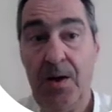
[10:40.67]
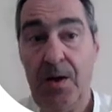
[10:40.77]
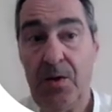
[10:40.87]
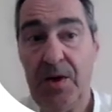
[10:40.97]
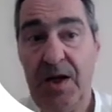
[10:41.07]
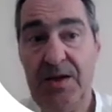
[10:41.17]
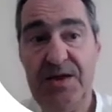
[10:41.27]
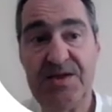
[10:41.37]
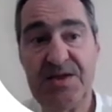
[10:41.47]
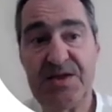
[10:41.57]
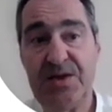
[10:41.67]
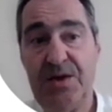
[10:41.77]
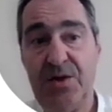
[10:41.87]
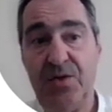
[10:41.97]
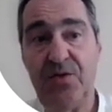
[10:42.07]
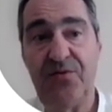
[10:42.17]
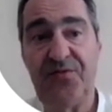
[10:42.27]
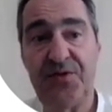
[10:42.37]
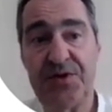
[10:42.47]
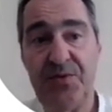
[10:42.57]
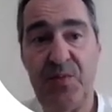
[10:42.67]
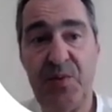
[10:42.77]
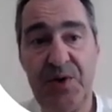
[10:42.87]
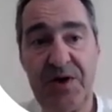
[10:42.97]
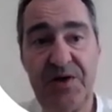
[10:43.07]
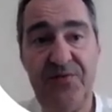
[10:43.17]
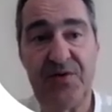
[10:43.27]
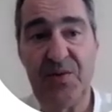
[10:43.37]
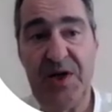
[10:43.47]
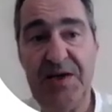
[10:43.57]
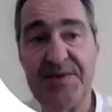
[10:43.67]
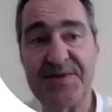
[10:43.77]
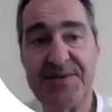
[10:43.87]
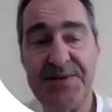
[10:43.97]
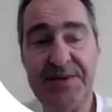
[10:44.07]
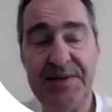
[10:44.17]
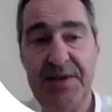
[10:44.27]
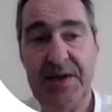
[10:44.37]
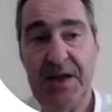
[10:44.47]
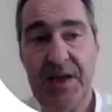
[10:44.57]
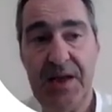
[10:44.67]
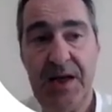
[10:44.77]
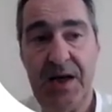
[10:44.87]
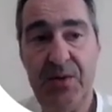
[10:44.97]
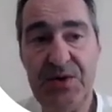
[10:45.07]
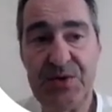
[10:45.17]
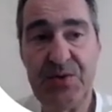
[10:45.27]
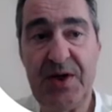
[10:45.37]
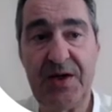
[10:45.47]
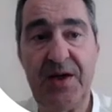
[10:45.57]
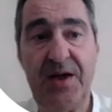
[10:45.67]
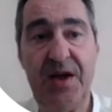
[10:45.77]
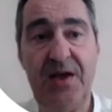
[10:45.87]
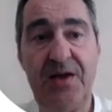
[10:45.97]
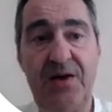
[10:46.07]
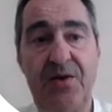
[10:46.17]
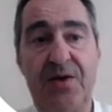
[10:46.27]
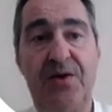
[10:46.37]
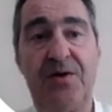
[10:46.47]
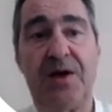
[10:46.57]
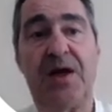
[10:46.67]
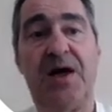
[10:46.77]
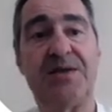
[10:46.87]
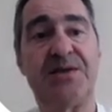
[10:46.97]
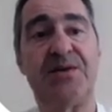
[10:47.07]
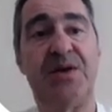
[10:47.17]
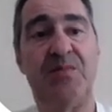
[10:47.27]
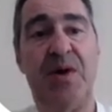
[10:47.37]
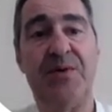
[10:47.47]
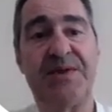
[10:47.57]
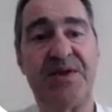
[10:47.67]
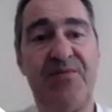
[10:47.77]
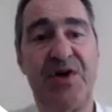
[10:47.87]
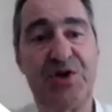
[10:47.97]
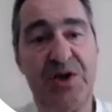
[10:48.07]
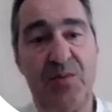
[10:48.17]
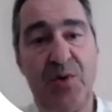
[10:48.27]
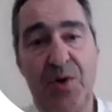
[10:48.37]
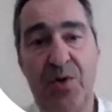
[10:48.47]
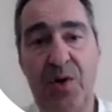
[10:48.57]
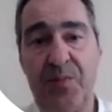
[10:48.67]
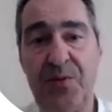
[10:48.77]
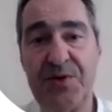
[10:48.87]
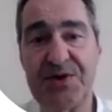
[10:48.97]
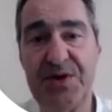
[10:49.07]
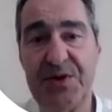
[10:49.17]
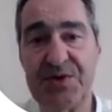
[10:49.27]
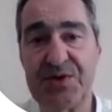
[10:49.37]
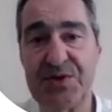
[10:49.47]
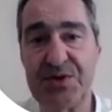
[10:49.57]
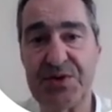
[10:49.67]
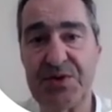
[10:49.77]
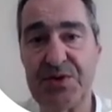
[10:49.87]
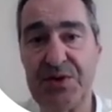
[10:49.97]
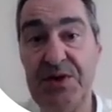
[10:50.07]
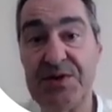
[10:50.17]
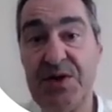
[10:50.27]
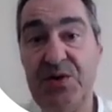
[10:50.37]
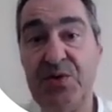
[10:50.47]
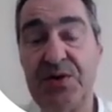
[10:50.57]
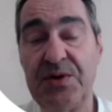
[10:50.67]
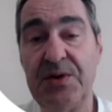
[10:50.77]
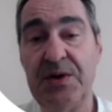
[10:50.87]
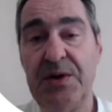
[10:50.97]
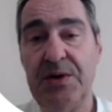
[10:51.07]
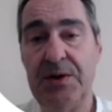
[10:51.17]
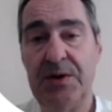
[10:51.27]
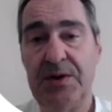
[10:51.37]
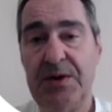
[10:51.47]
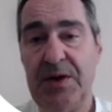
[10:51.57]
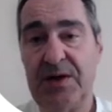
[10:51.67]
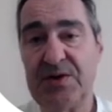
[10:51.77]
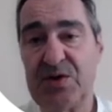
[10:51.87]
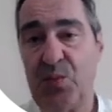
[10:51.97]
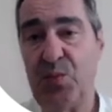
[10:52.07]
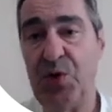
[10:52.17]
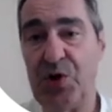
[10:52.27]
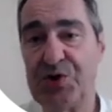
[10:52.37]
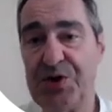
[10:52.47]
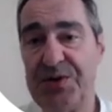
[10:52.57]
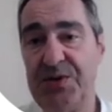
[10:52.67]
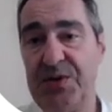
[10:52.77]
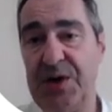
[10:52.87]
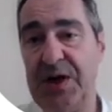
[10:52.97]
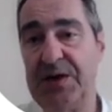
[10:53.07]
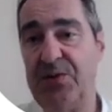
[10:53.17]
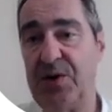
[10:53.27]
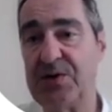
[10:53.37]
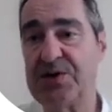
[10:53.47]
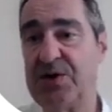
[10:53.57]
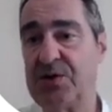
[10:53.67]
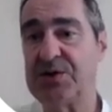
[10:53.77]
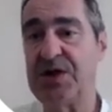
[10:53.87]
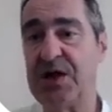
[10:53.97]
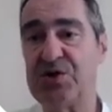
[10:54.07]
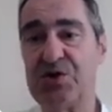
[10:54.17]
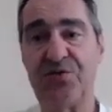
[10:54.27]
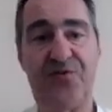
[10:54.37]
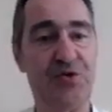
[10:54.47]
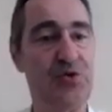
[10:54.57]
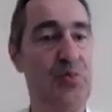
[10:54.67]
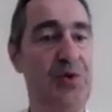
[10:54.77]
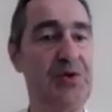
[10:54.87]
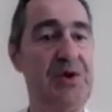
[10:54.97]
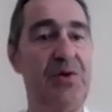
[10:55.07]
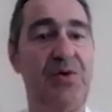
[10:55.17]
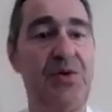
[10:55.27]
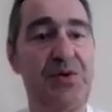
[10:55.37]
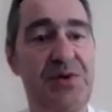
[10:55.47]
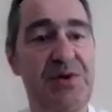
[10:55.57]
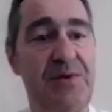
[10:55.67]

Okay, this is all for the reproductive traits. I wish to thank again the local organizer, the Maritza Vegetable Crop Research Institute, the Arneston Project and the Roxy Coast Action for supporting the course.